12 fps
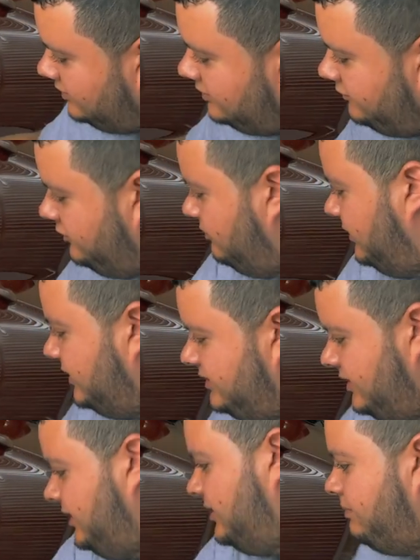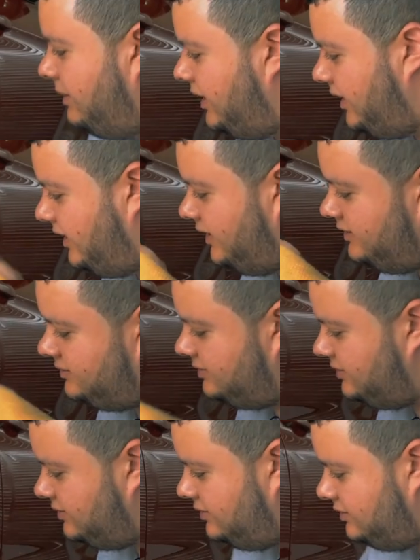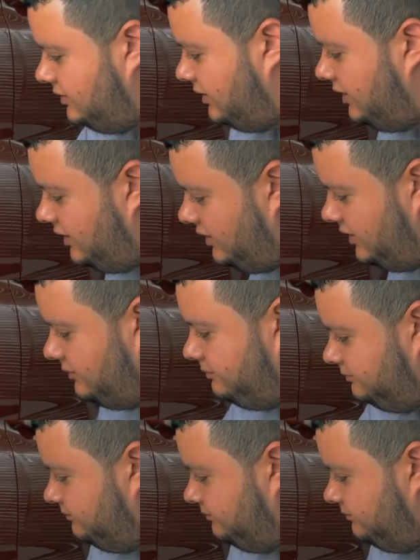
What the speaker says: you missed any spots while